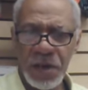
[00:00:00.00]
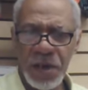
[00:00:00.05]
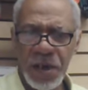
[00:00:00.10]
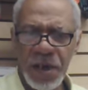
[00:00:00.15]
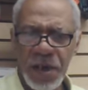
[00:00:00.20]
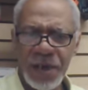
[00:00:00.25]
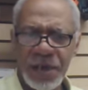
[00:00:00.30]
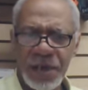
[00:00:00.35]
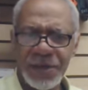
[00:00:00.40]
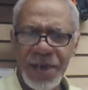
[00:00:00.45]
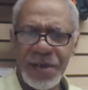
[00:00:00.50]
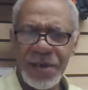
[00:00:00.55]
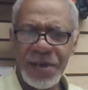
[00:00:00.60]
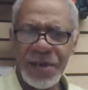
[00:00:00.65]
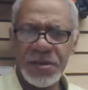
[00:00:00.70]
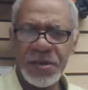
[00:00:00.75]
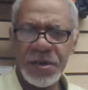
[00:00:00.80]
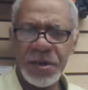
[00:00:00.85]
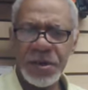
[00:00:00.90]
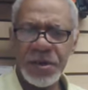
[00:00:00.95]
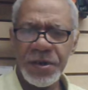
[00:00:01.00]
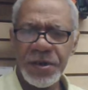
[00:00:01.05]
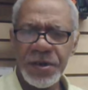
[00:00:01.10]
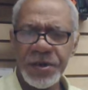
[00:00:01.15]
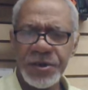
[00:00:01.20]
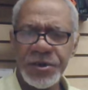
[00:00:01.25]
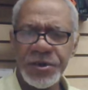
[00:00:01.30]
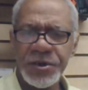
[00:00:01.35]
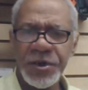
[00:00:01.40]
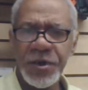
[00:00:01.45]
and that is
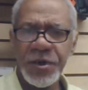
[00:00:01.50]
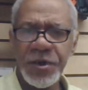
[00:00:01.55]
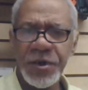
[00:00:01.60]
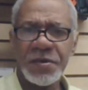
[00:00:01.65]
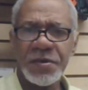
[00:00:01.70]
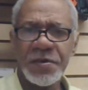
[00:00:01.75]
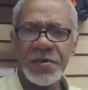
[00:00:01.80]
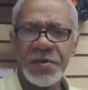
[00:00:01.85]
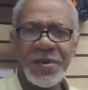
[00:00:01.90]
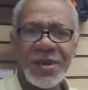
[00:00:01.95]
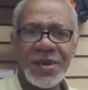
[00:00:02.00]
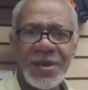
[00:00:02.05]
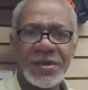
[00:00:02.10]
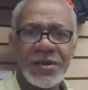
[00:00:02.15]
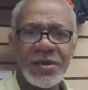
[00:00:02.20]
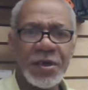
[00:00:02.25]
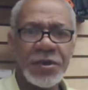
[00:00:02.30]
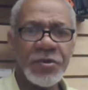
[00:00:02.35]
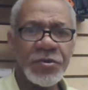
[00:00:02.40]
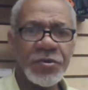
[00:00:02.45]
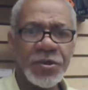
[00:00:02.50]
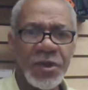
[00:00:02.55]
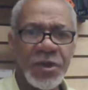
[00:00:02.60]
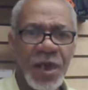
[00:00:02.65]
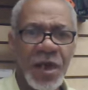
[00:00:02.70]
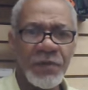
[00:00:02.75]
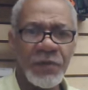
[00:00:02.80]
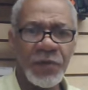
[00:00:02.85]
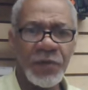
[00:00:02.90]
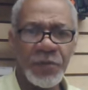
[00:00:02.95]
share some things that you should
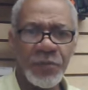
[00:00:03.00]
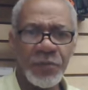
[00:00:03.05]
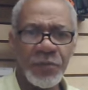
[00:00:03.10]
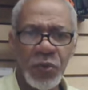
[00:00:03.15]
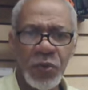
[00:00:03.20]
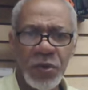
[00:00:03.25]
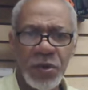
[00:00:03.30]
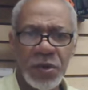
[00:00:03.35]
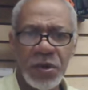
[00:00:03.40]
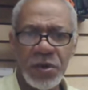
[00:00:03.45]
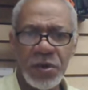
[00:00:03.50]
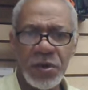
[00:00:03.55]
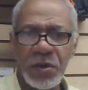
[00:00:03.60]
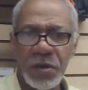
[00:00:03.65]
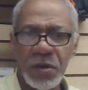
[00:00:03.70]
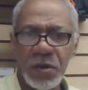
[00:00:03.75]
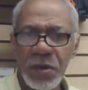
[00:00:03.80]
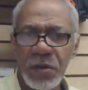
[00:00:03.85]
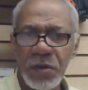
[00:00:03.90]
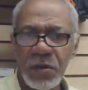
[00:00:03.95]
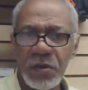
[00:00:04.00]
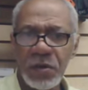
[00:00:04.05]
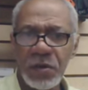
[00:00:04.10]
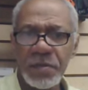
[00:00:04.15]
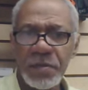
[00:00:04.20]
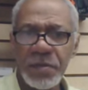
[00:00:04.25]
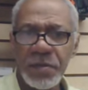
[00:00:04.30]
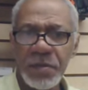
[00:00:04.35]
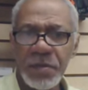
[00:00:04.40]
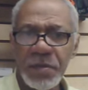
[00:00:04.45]
have on board in your home
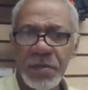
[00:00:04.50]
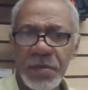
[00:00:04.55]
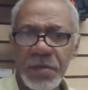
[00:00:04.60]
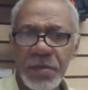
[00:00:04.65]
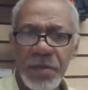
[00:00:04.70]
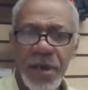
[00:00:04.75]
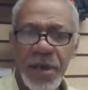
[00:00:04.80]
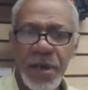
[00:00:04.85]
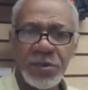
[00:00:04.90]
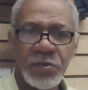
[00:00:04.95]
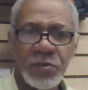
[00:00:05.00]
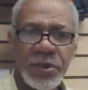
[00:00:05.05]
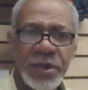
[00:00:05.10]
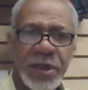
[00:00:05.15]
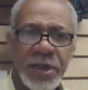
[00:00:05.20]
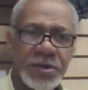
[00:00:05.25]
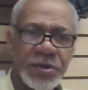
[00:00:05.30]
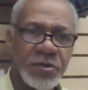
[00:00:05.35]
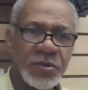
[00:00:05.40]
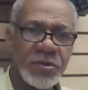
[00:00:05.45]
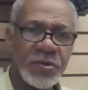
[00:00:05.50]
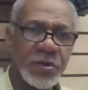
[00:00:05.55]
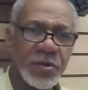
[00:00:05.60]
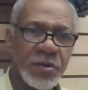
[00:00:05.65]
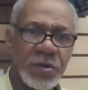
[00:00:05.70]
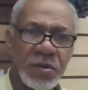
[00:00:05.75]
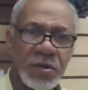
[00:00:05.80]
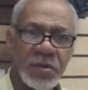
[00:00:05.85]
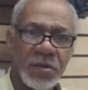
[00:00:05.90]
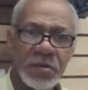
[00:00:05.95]
as it relates to
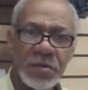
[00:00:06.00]
your